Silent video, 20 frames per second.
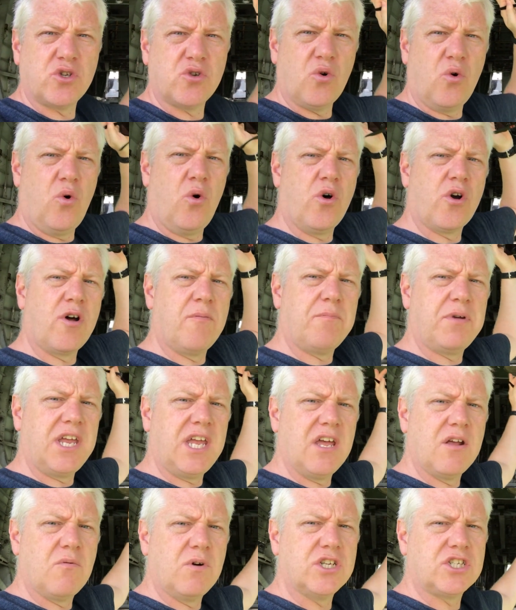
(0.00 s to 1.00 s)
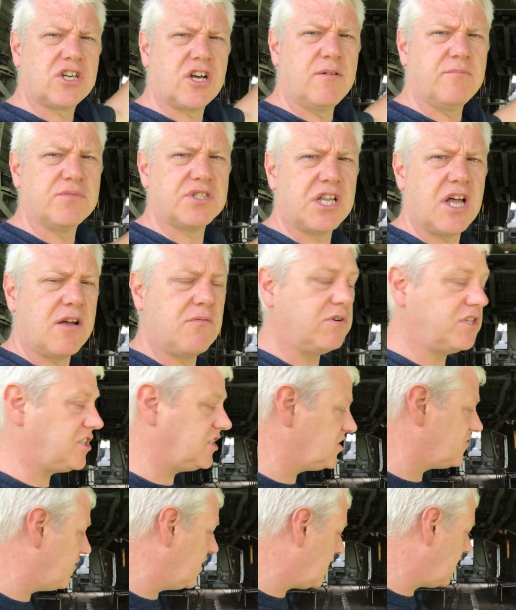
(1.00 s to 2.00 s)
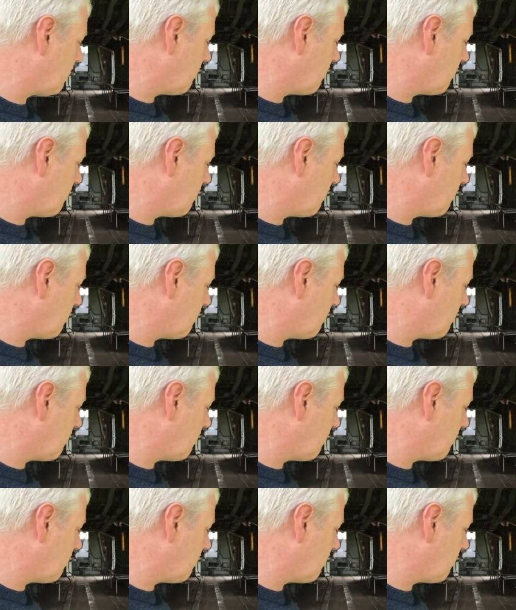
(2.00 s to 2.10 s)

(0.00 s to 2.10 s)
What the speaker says: door up here which comes down, which is very